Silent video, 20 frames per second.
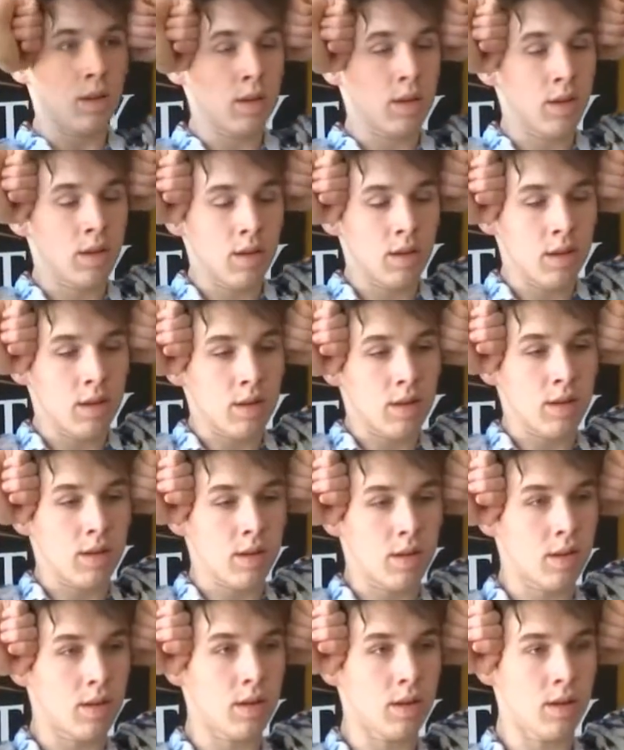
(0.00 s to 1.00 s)

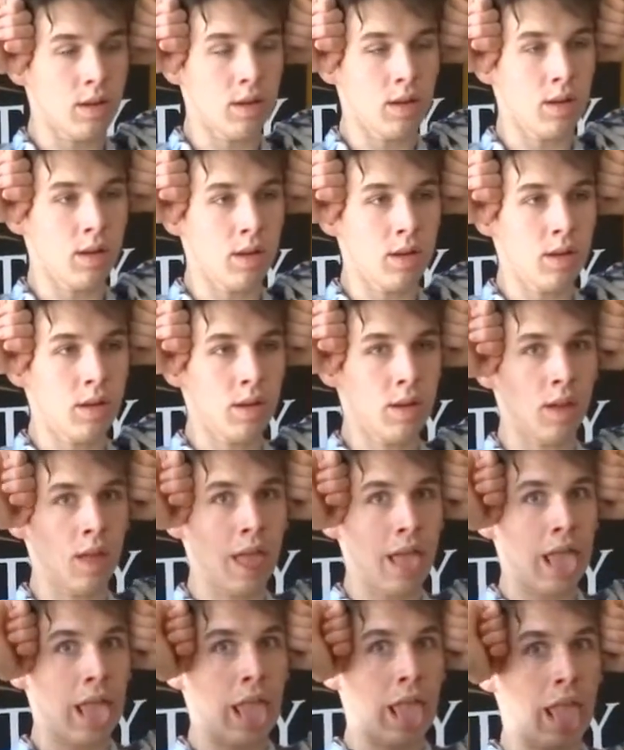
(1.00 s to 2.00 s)

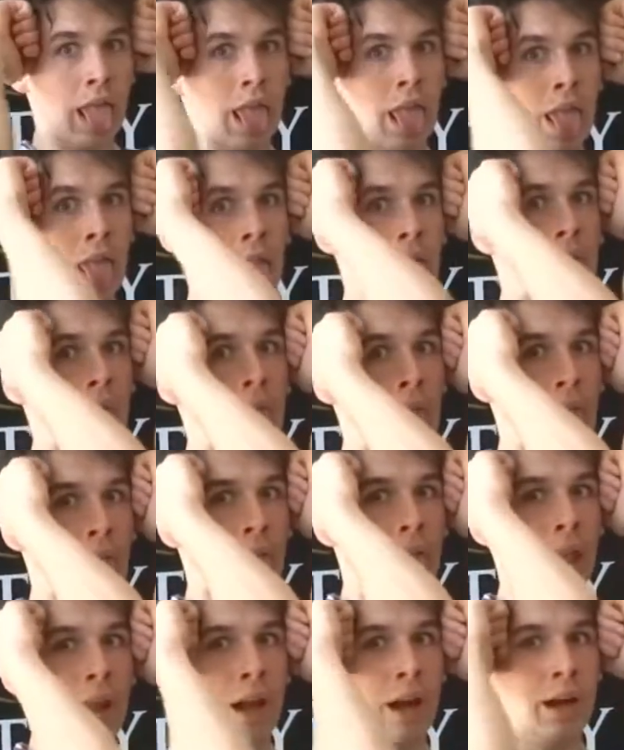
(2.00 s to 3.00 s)

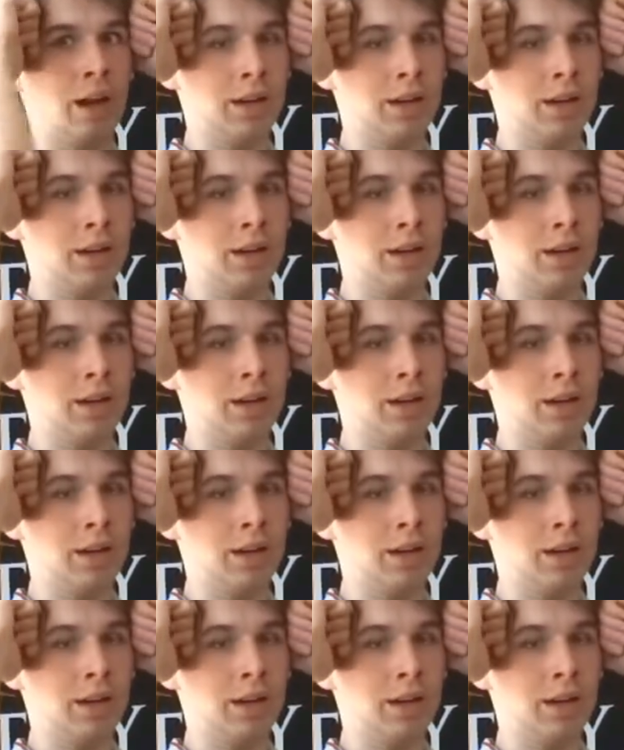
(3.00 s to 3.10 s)
Nothing is said.